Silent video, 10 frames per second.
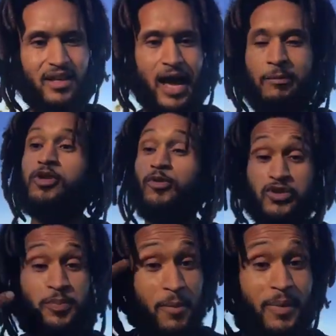I'm supposed
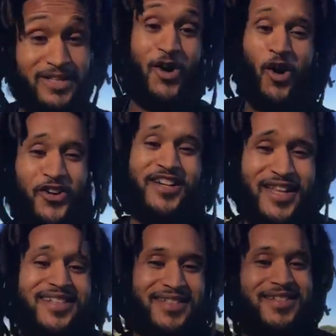to put my daughter in
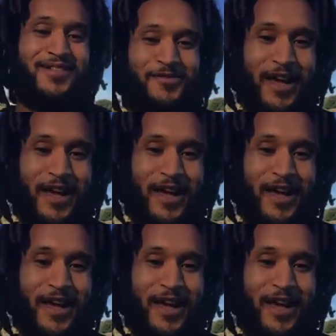that system,